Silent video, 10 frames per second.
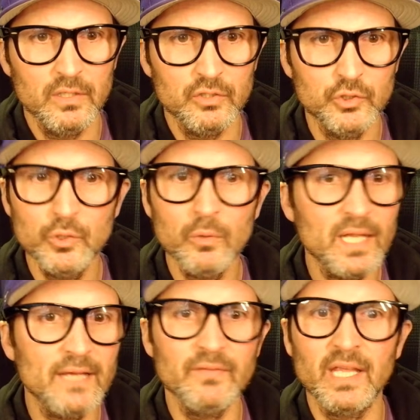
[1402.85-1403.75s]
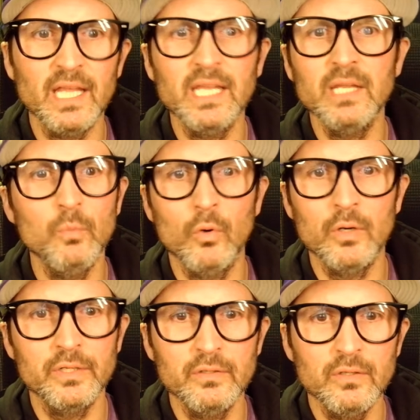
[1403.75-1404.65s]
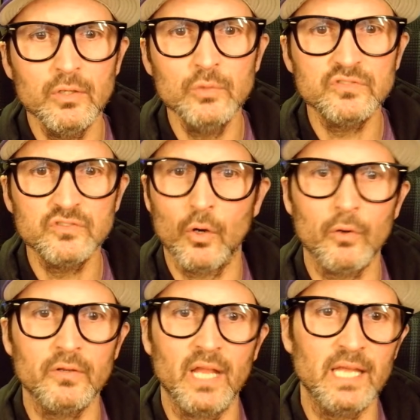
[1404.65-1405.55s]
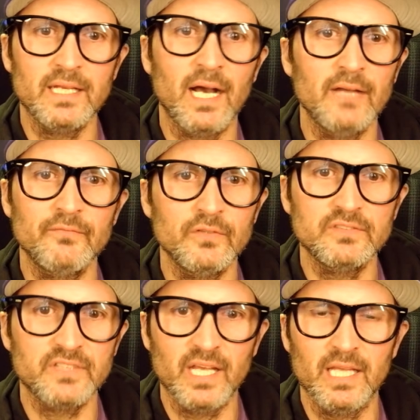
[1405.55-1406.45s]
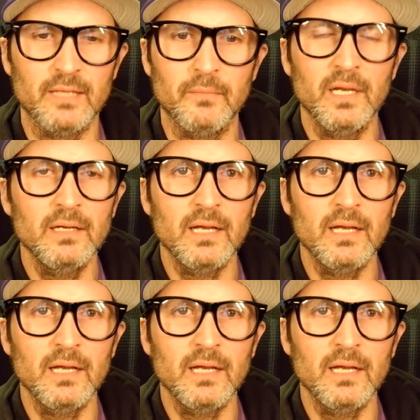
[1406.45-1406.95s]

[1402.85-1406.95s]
You don't have anyone who started a conference game